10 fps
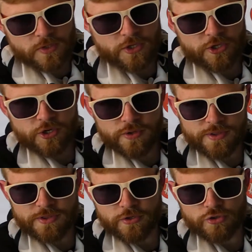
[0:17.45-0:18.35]
you know
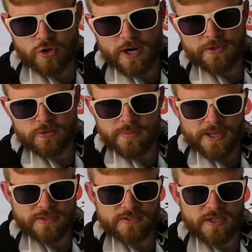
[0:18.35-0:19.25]
that they're trying their
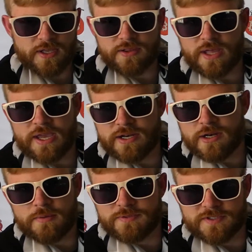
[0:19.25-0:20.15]
best, and they ended
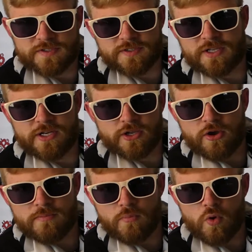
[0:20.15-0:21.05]
up succeeding
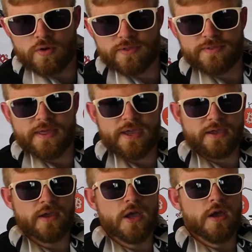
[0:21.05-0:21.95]
on more than
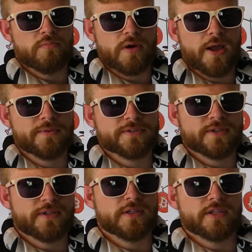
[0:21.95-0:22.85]
they promised
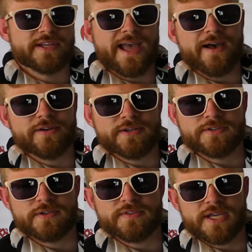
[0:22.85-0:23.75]
in the
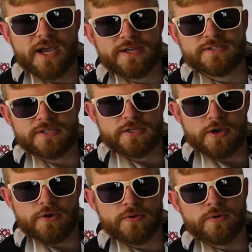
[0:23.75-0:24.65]
legalities of the
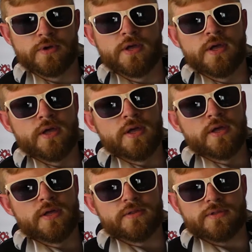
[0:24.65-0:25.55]
ICO
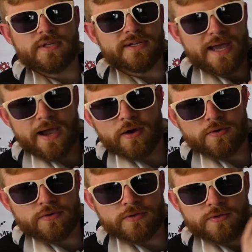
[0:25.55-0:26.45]
that
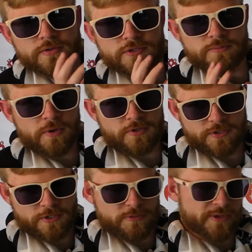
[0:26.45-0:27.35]
now
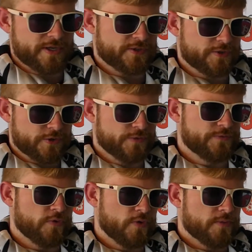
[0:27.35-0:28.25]
supposedly they're being
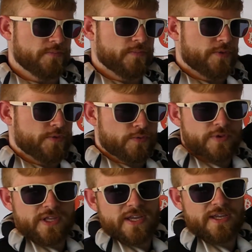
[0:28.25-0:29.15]
sued for through
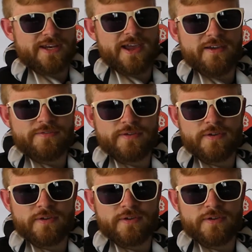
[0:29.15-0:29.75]
the ENF,